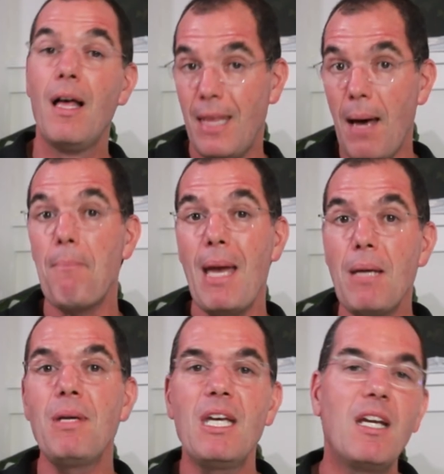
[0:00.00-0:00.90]
that
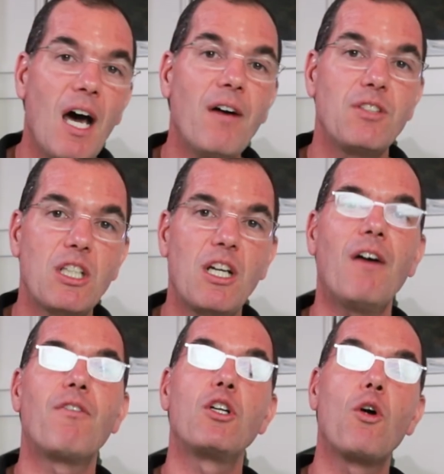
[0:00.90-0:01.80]
may be enough to
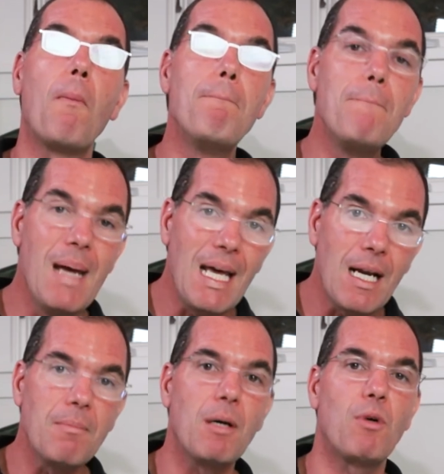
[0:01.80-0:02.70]
cover your
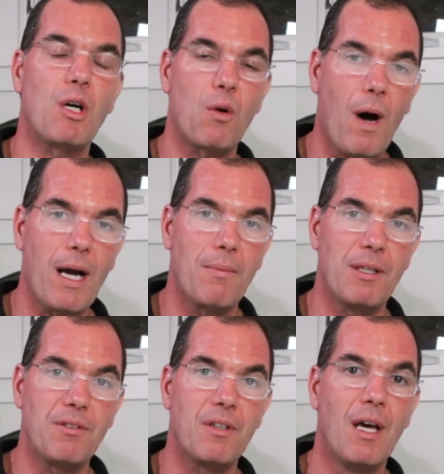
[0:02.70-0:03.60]
minimum
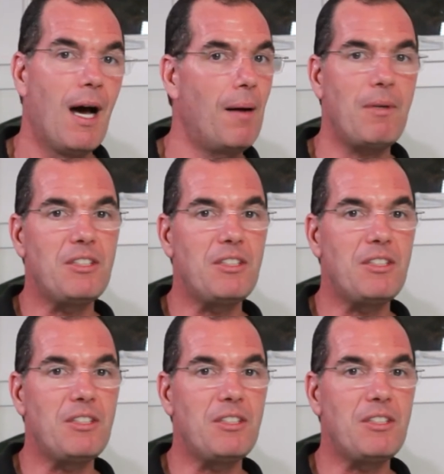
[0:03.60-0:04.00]
requirements. I'm